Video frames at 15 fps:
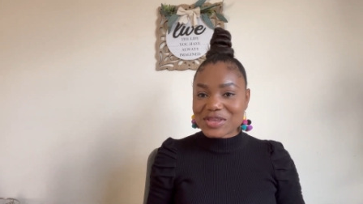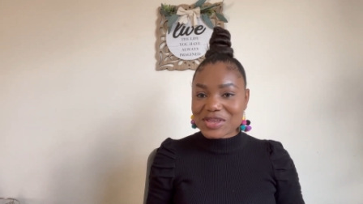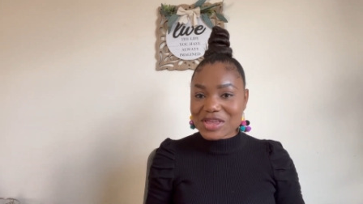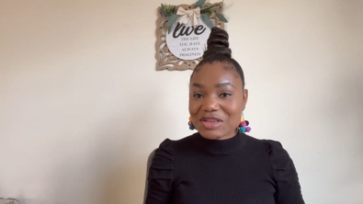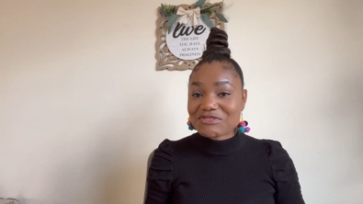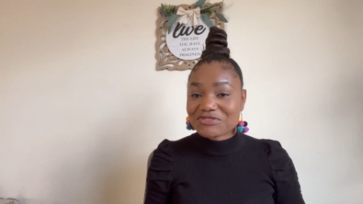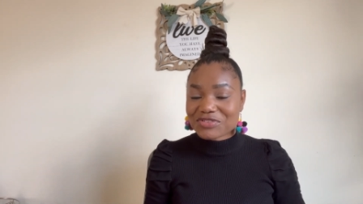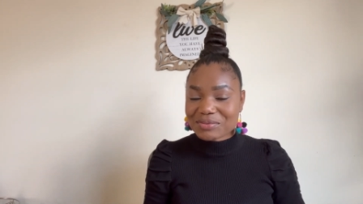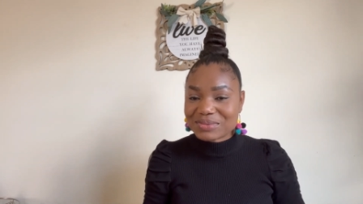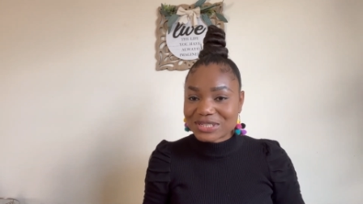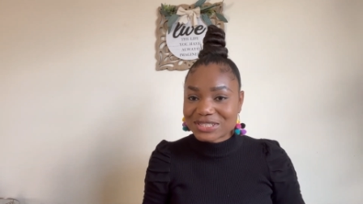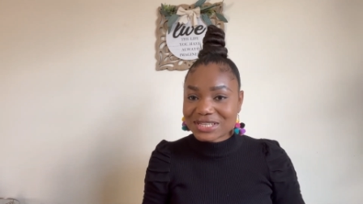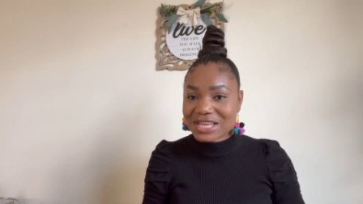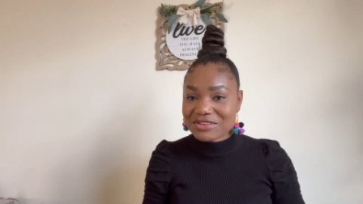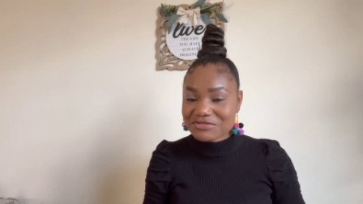
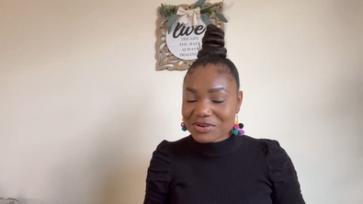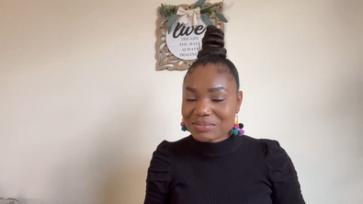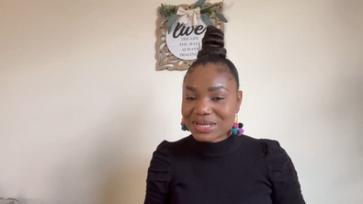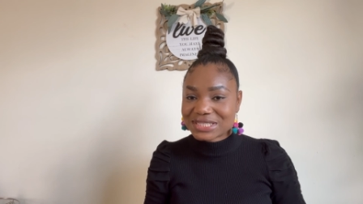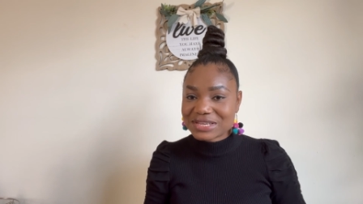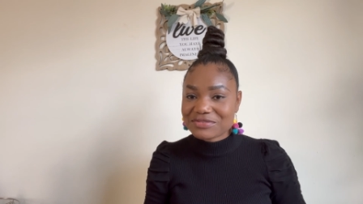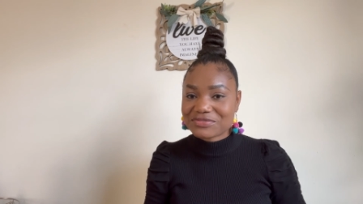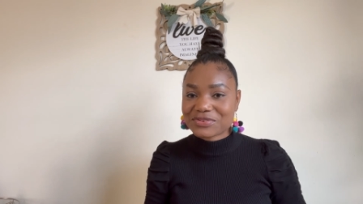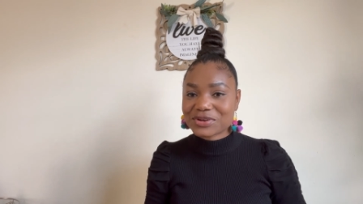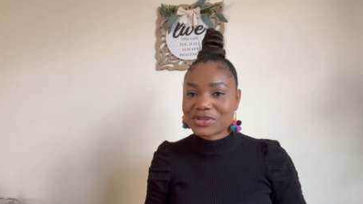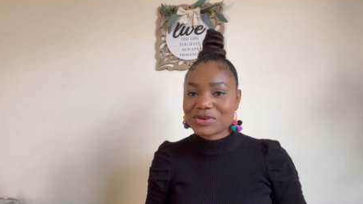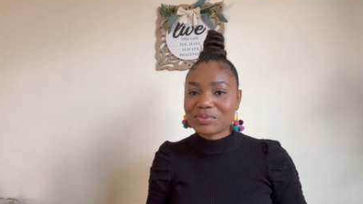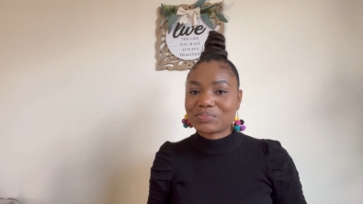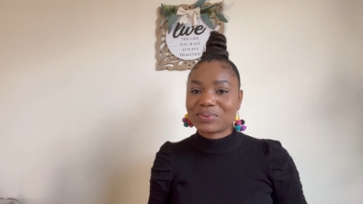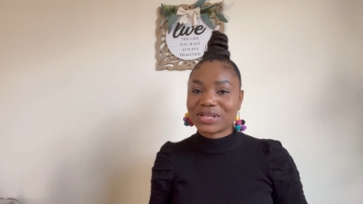informative for you,
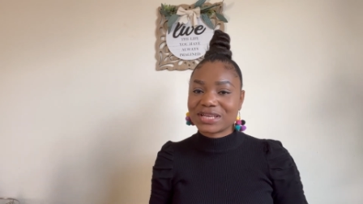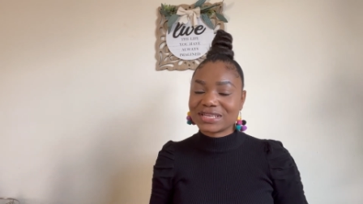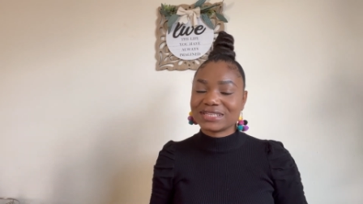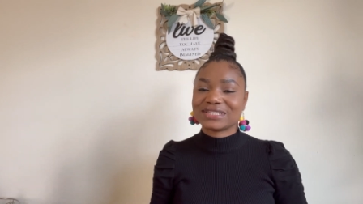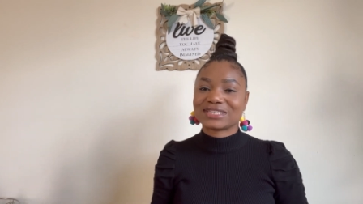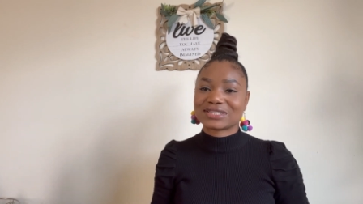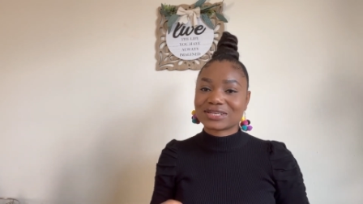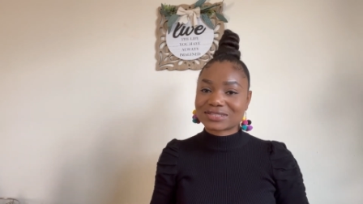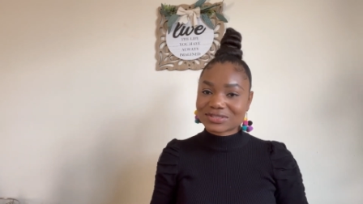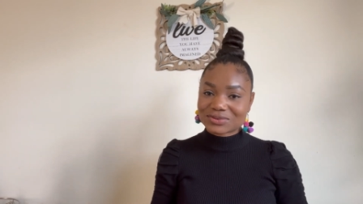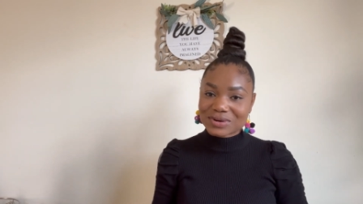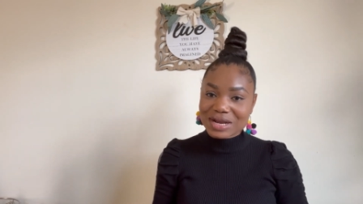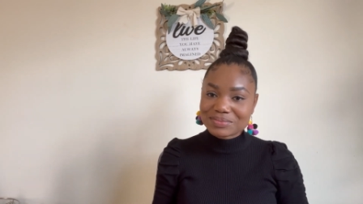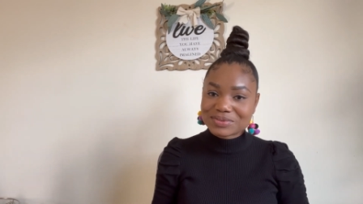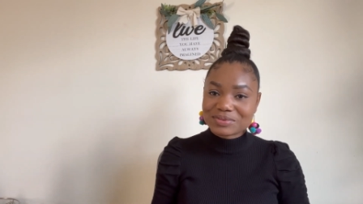please
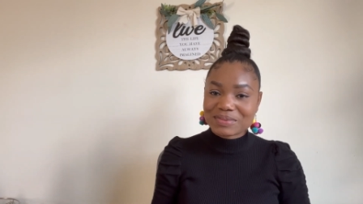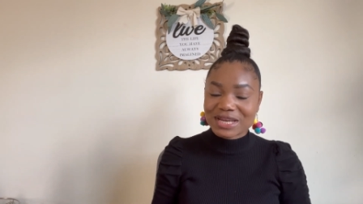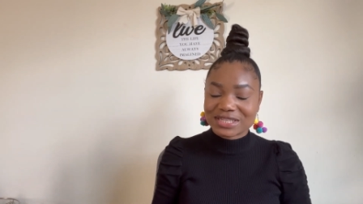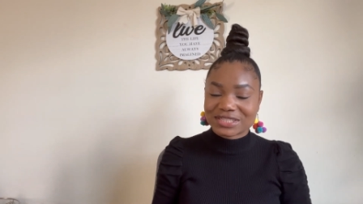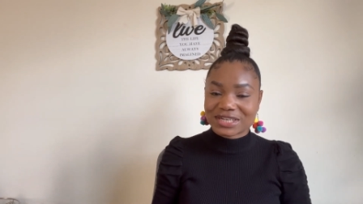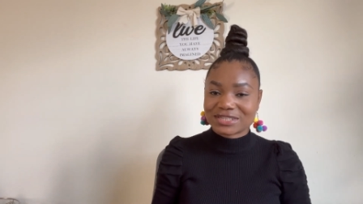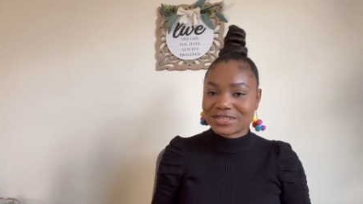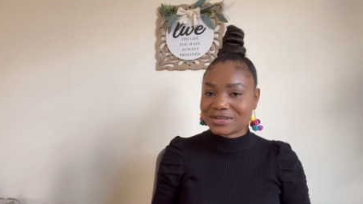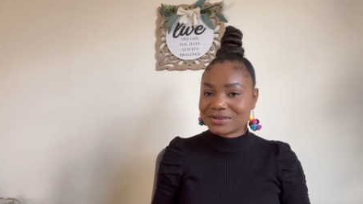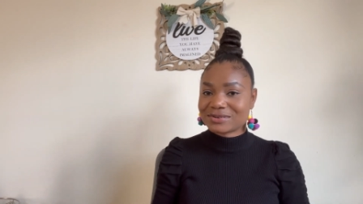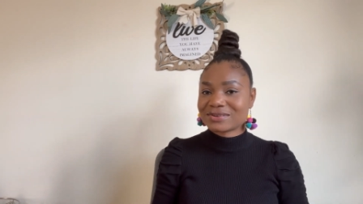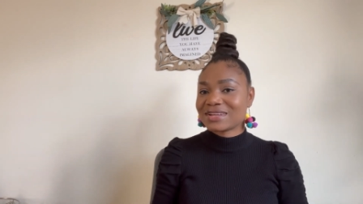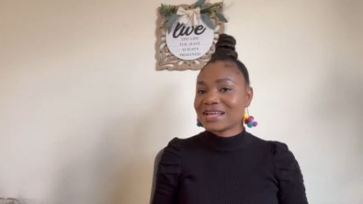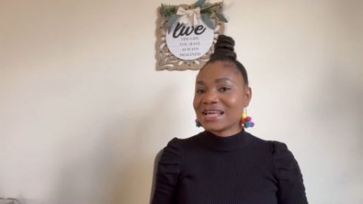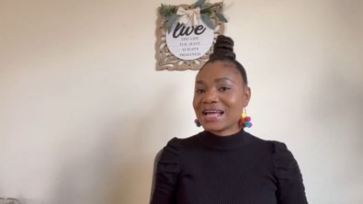subscribe to my channel
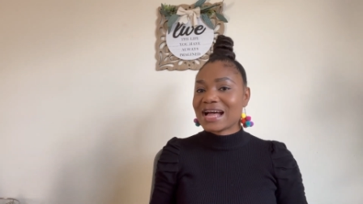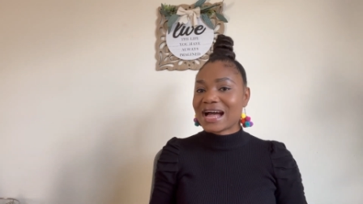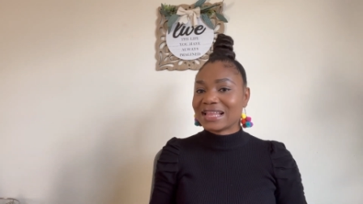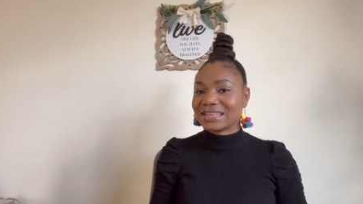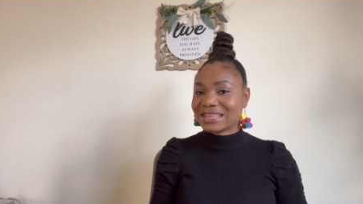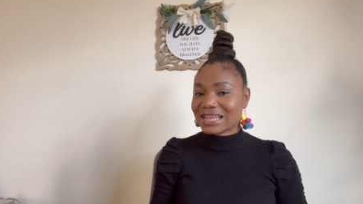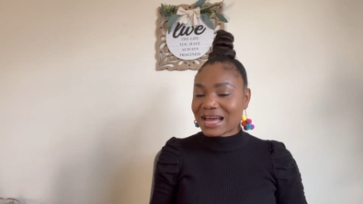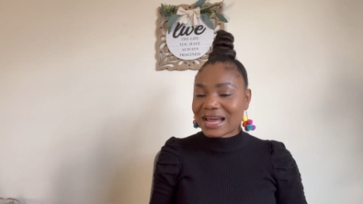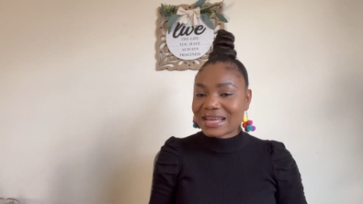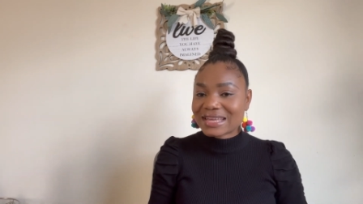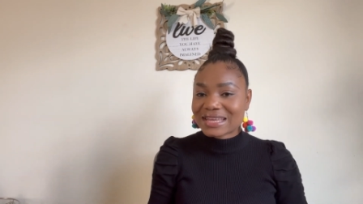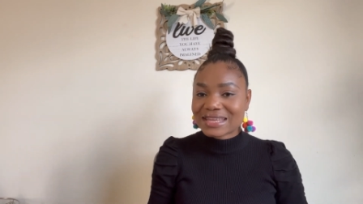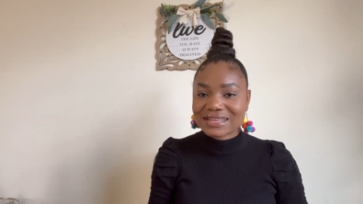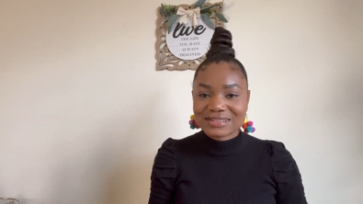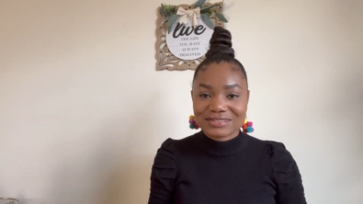and like,
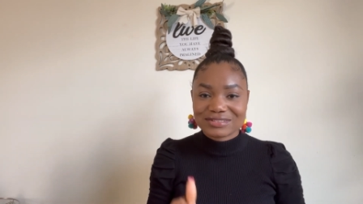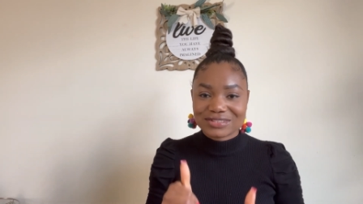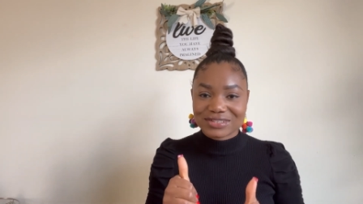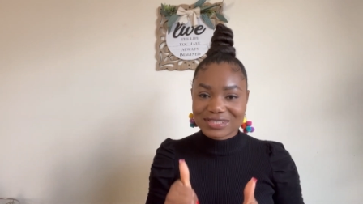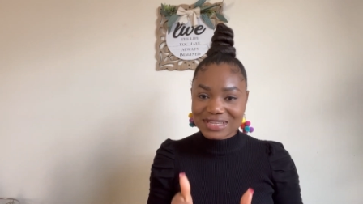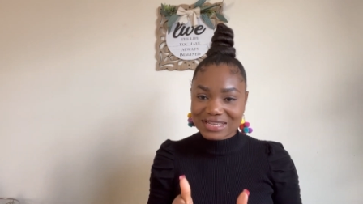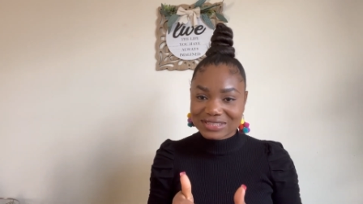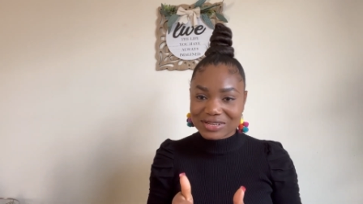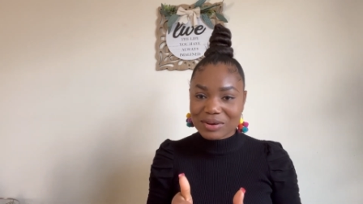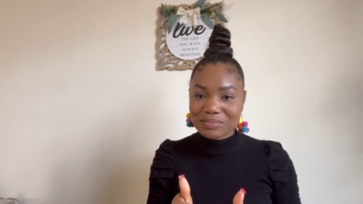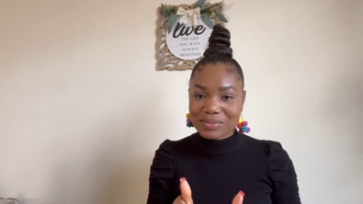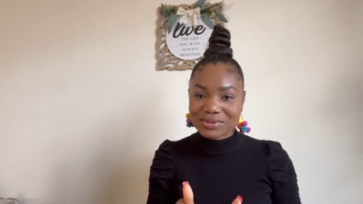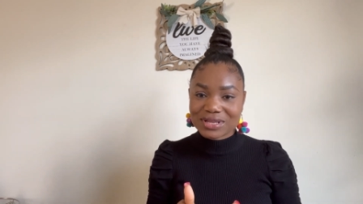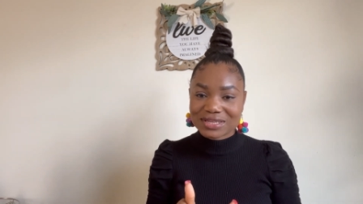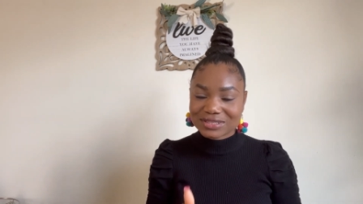just a
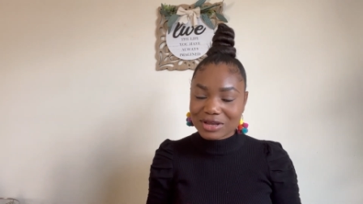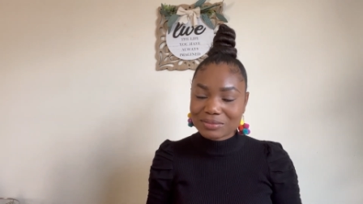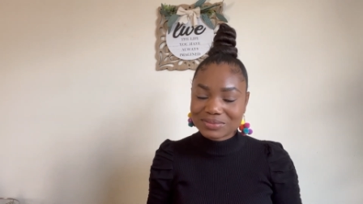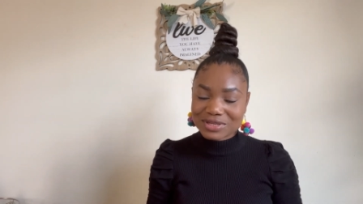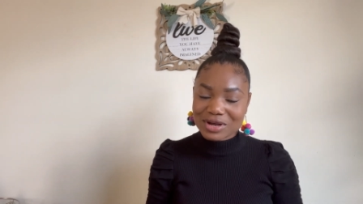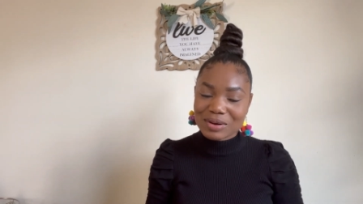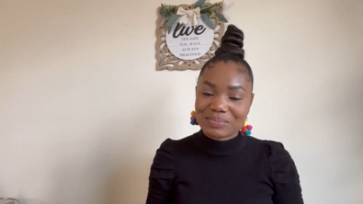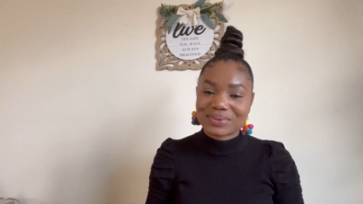thumbs up